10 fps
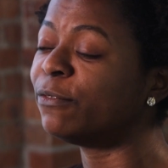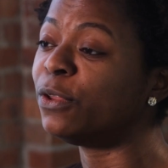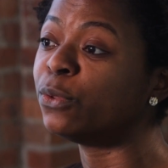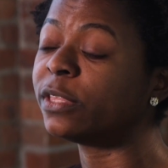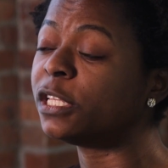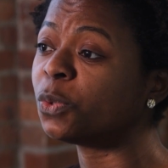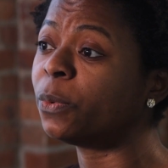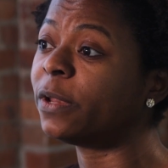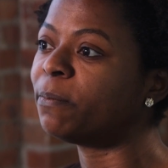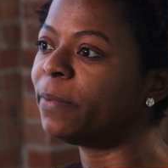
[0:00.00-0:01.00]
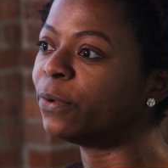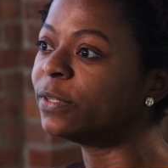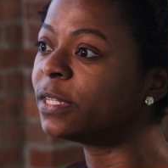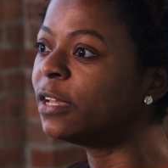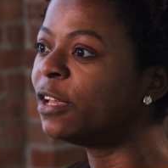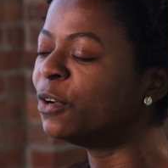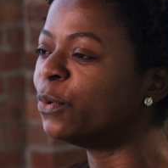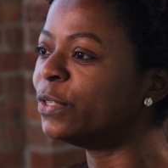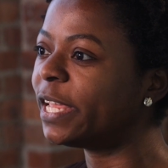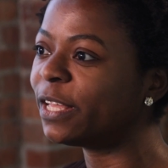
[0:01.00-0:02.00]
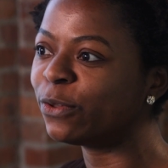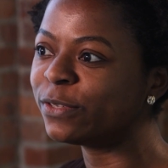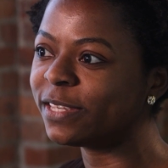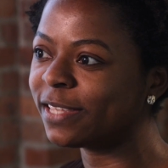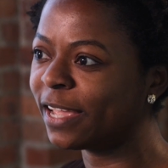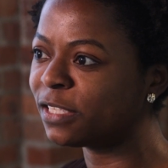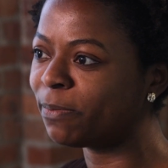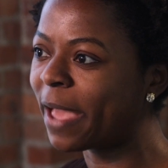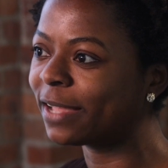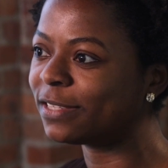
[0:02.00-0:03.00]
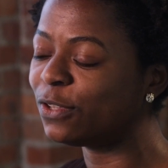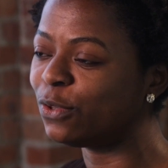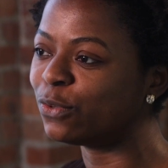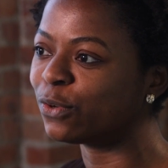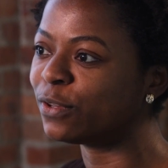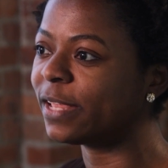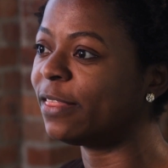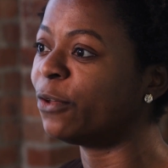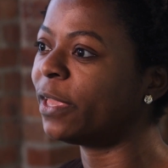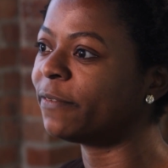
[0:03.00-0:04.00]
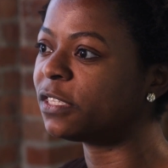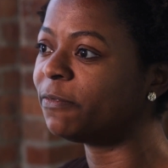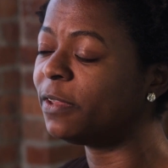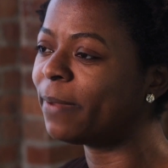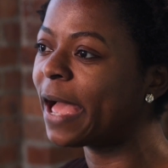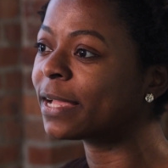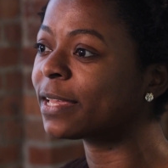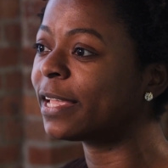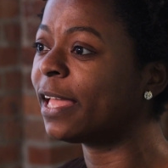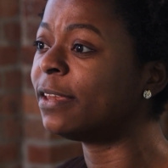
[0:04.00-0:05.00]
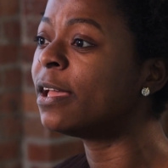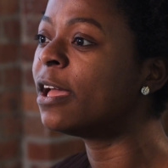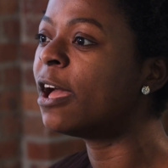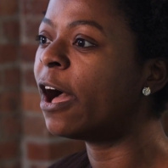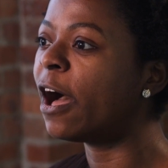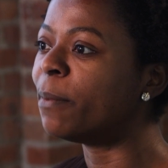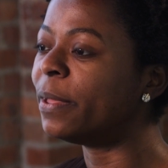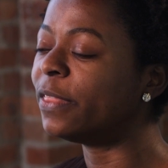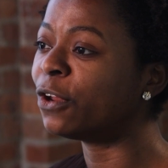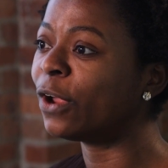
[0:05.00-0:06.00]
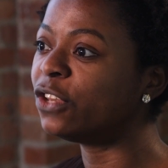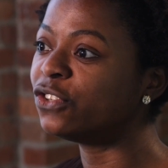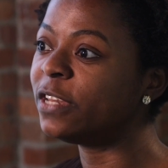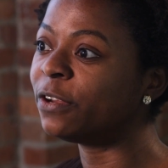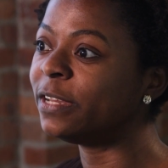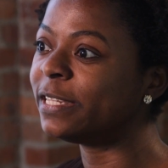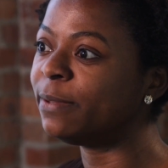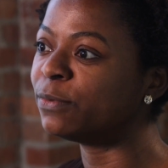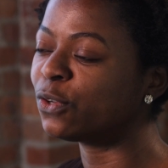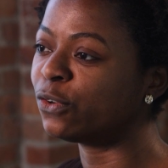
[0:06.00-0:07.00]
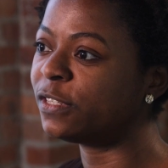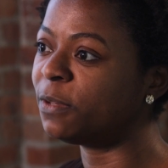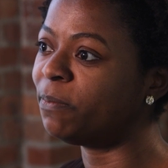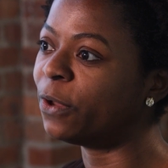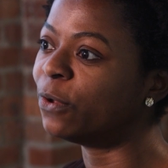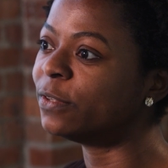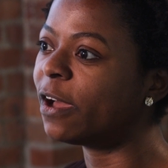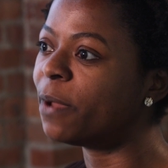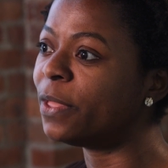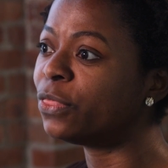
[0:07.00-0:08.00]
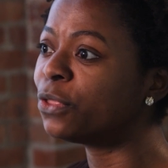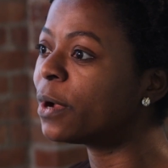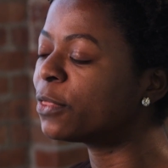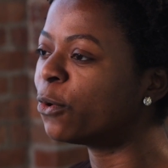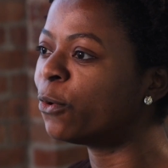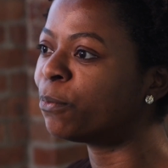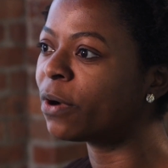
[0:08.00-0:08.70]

of new things we want to build. We'll take those designs back to users and they'll give us feedback again um, and then our engineering team starts to build. Um, and throughout the whole